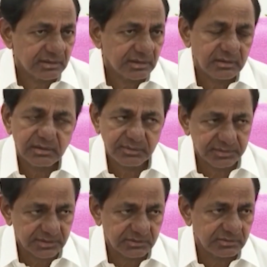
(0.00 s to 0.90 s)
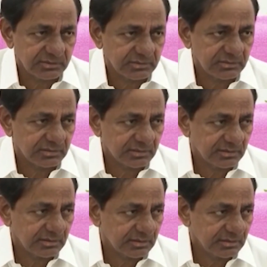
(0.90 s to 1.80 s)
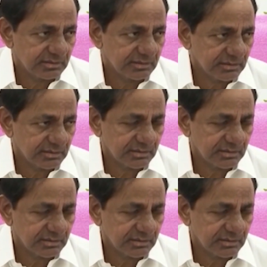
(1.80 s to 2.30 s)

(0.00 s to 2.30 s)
election campaign on 15th